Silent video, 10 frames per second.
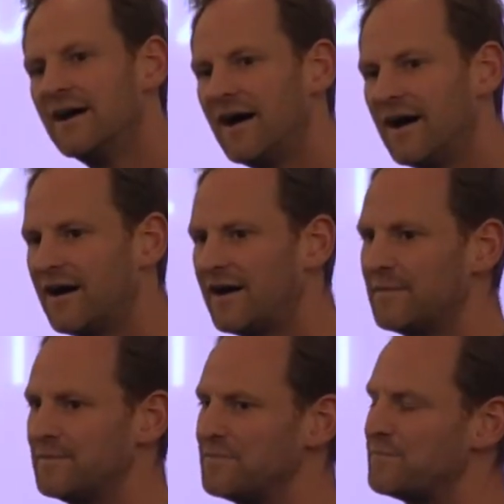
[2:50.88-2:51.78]

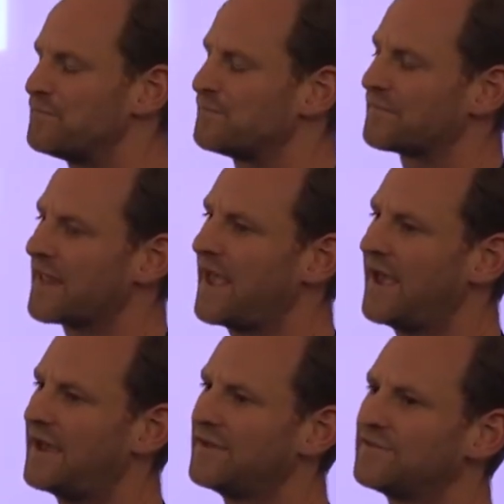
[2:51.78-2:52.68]

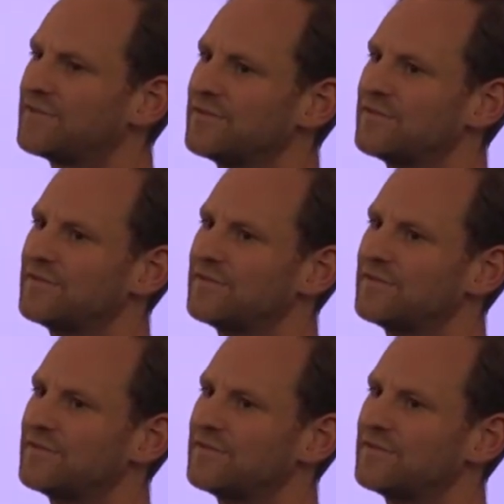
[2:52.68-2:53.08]
And